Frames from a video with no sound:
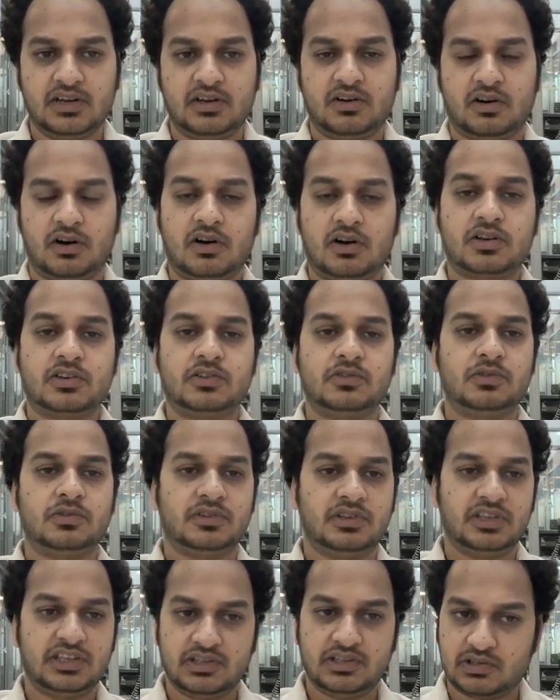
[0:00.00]
or you
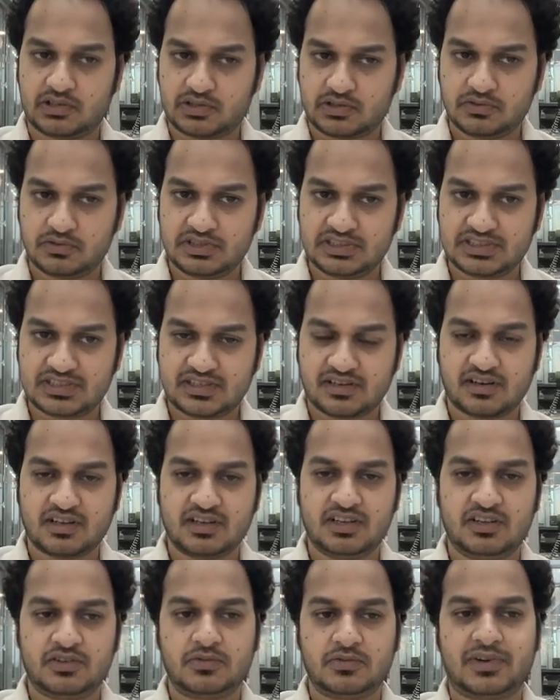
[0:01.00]
need not to
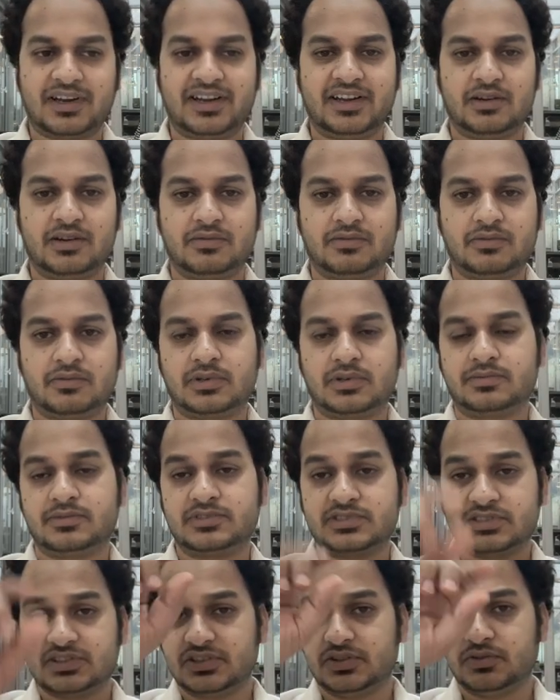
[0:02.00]
struggle to find out what
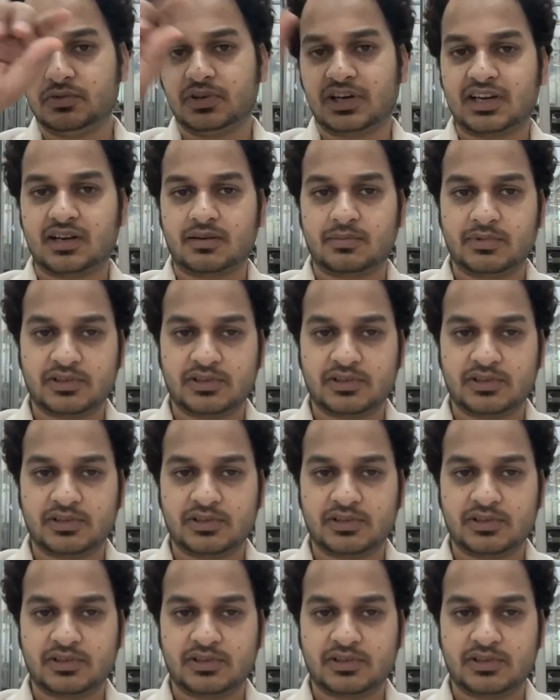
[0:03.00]
was the URL,